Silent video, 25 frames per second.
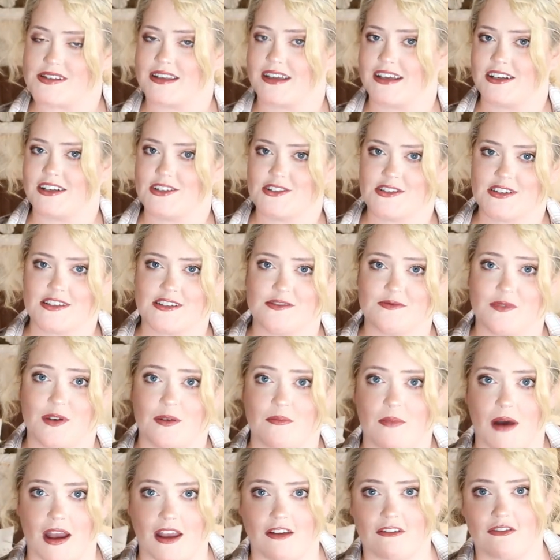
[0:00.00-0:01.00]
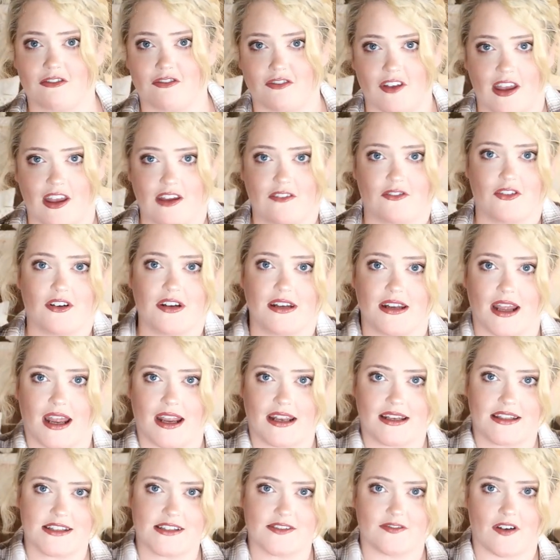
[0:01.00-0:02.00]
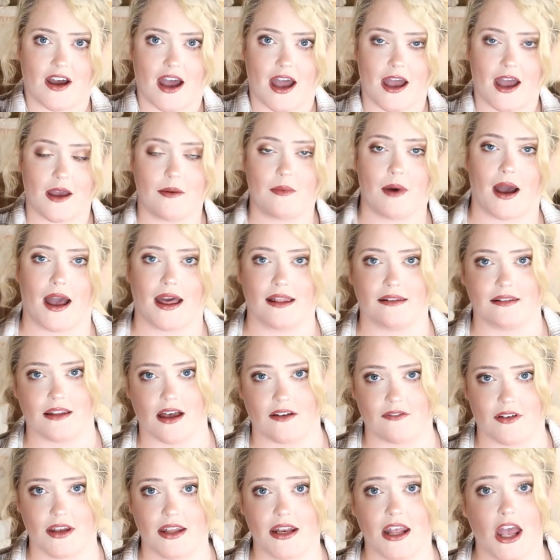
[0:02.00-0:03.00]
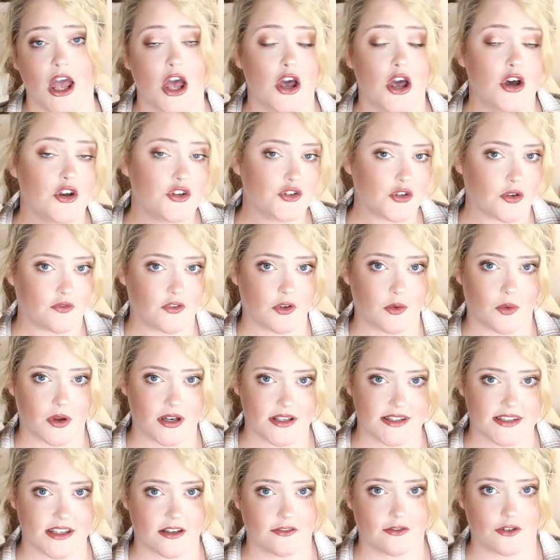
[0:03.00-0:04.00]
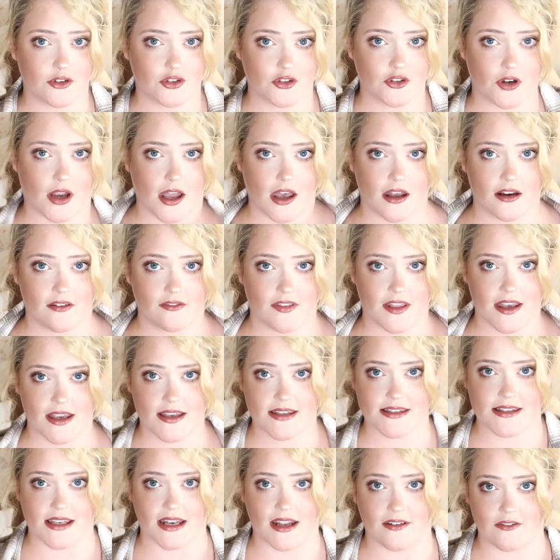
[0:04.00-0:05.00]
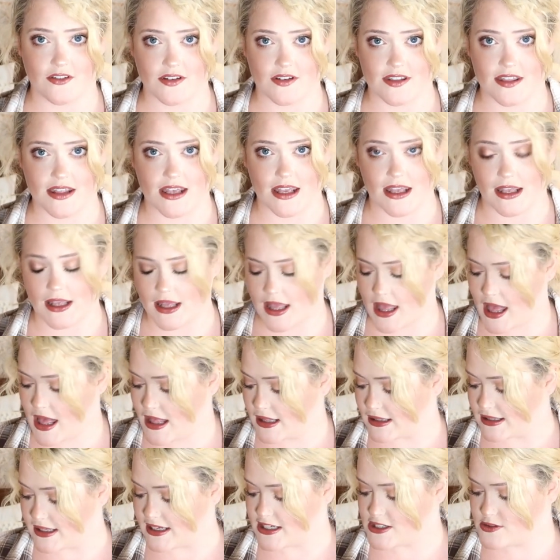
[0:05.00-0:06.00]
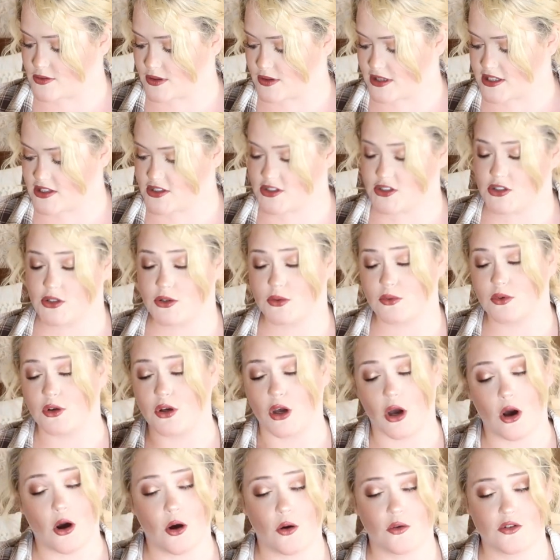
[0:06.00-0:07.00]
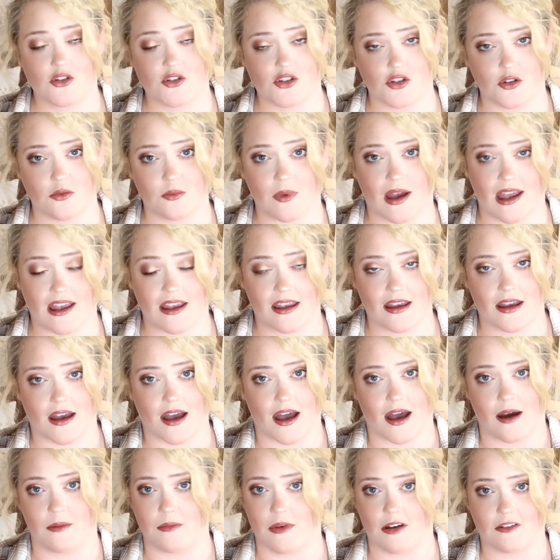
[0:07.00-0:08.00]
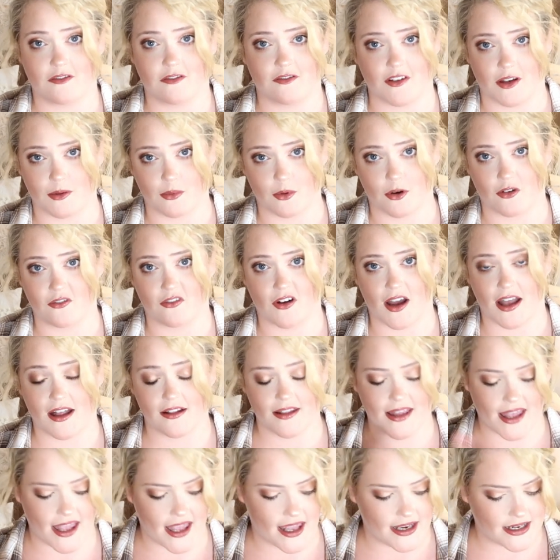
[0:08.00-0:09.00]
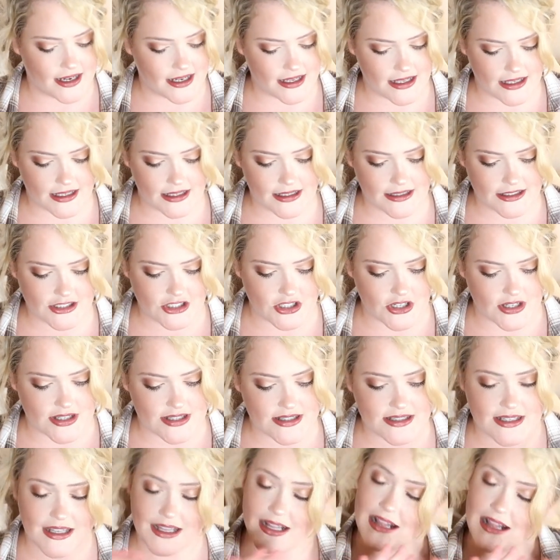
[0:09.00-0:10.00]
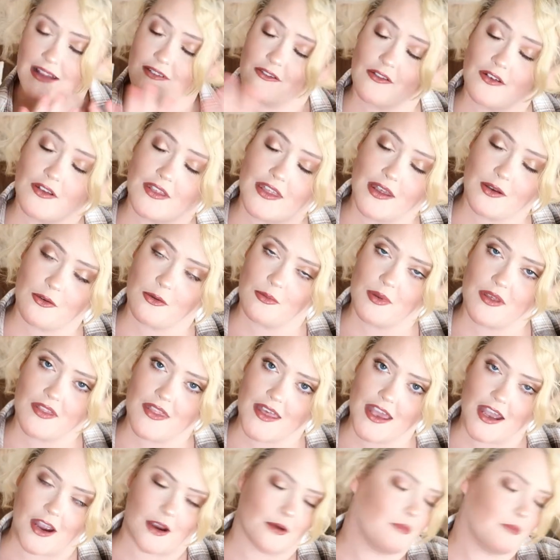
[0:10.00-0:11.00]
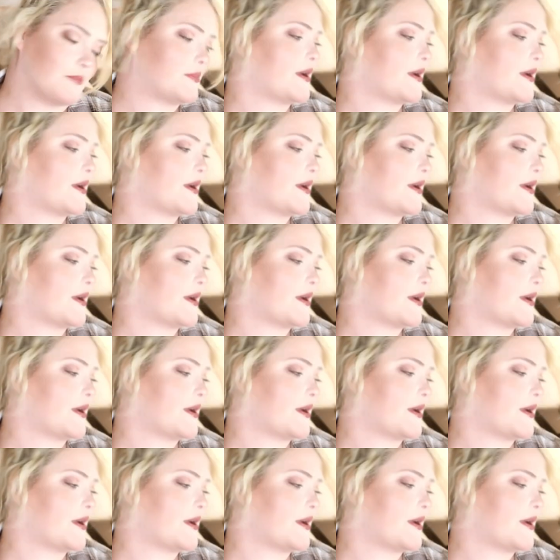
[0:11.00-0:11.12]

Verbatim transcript: Like, it just gives me my favorite 90s vibe. I love it. So if you want to see a full try on of this and everything linked with these two, go to my Fig profile, and just everything will be there.